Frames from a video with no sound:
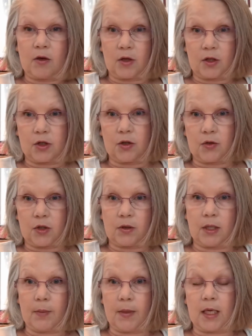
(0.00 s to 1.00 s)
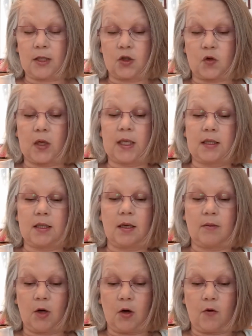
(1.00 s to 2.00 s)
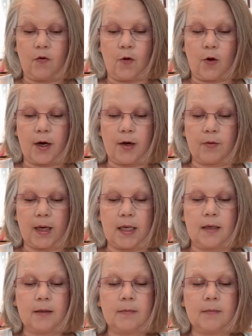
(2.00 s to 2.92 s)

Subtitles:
you can do to eliminate stress, I'm all for it, right?